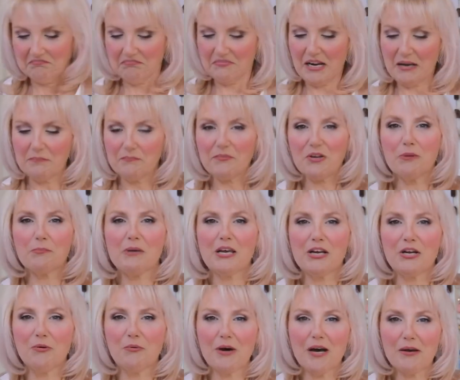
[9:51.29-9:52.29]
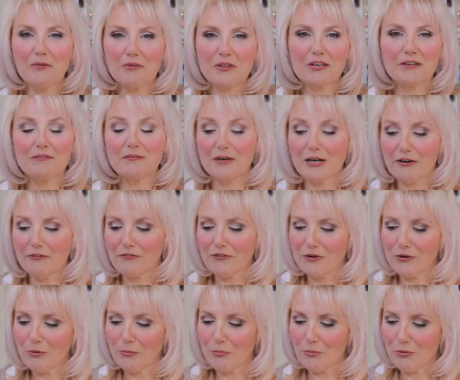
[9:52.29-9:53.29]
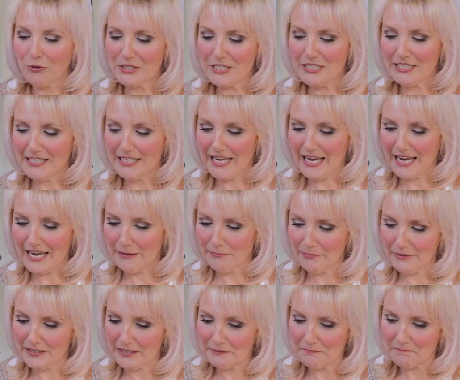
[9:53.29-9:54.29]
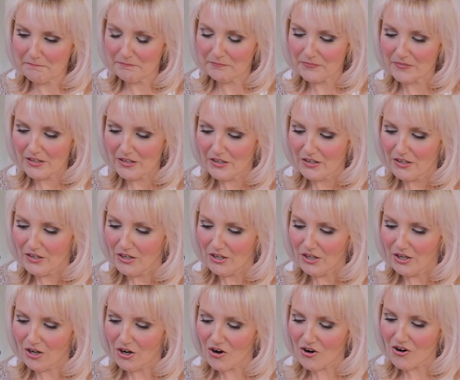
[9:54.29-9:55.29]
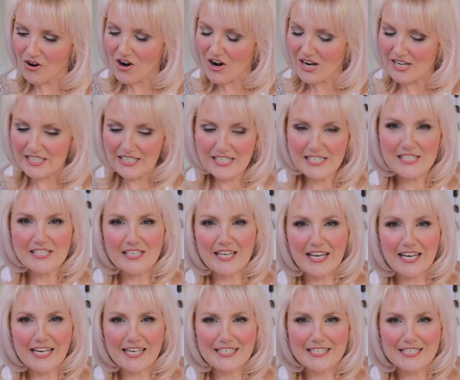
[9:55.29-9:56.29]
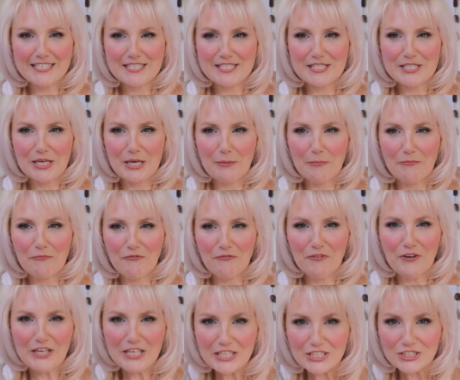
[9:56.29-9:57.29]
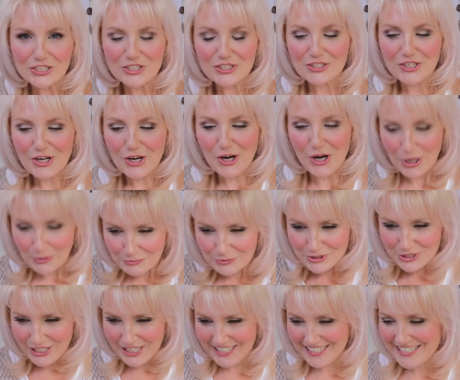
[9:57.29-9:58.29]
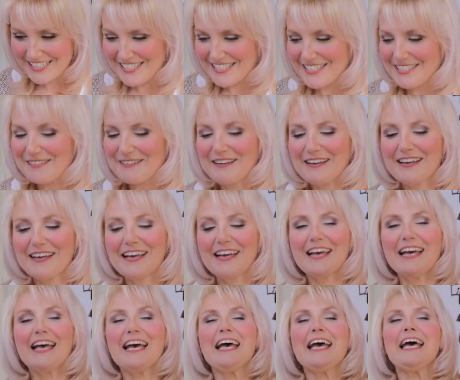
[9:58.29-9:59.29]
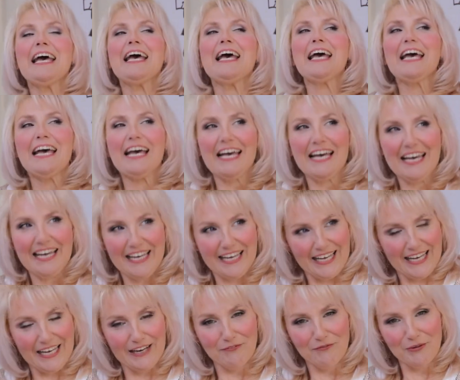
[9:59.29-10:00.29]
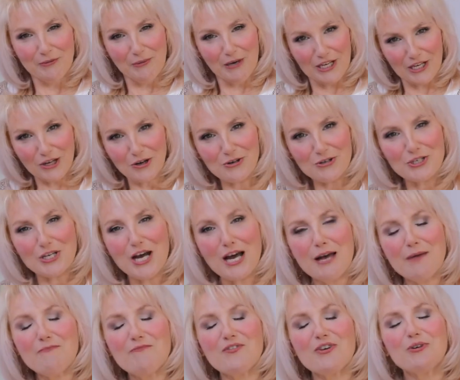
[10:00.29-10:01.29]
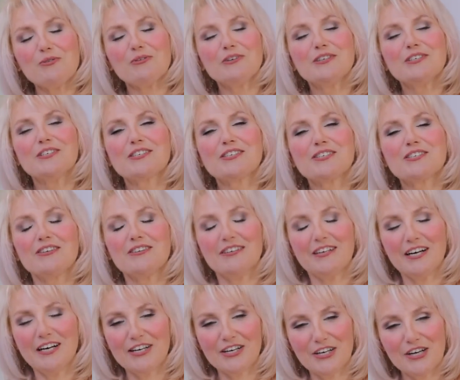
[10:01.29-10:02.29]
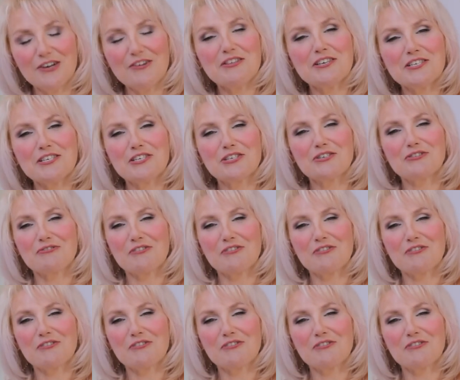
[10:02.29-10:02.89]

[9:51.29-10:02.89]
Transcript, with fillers: no, I'm getting away with it. I feel pretty happy. All right, let's get into some finished objects. And for my long-time viewers, I know this is